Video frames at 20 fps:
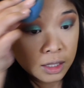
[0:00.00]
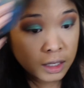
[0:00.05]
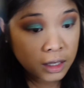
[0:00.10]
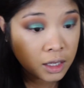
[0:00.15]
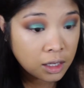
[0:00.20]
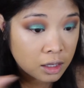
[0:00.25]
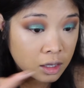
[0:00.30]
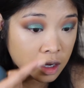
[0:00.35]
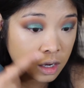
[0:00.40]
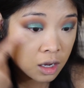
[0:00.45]
and
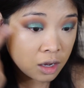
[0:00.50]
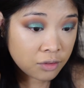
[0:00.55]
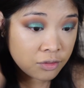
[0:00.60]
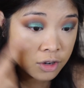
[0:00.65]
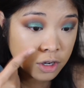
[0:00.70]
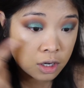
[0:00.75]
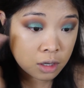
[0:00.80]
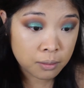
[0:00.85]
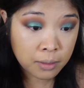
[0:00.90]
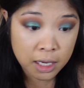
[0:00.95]
it
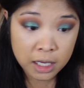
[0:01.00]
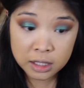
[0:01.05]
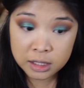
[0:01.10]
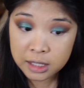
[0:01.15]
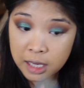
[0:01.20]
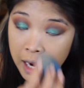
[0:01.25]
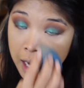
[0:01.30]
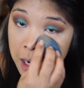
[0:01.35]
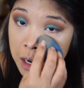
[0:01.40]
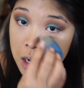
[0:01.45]
covered my
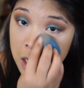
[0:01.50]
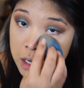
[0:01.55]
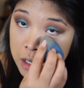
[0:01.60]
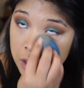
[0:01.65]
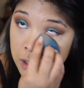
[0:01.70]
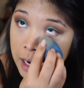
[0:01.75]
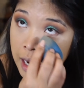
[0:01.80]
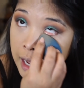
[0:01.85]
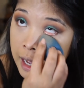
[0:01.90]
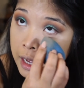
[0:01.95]
entire
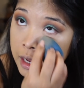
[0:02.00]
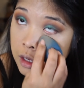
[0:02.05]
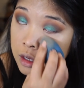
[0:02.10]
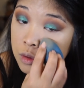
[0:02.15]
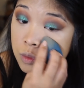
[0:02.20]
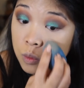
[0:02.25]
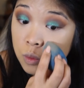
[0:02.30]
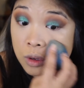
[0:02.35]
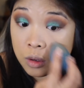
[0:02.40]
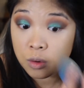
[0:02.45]
under
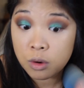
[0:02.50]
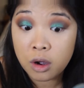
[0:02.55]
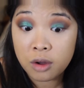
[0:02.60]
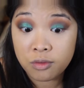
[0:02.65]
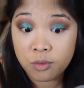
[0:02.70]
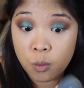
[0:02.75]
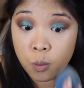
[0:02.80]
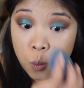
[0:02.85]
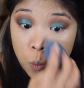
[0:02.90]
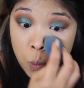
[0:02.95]
eye, well,
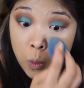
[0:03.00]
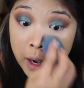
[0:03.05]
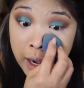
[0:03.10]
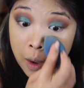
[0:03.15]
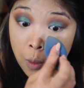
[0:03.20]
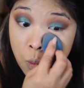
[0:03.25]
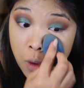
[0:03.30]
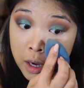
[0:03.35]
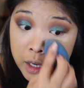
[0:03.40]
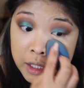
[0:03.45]
of what
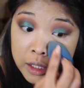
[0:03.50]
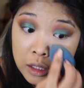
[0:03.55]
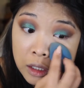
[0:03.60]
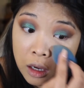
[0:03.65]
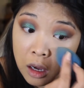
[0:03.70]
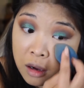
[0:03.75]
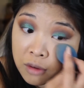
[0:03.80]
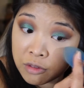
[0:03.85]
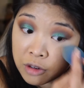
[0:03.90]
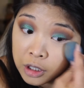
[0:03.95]
I wanted to
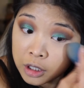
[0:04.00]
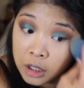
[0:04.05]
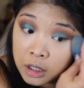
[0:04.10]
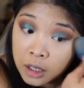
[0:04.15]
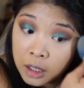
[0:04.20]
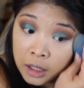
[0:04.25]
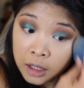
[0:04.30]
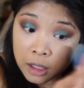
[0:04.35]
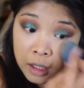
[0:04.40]
cover.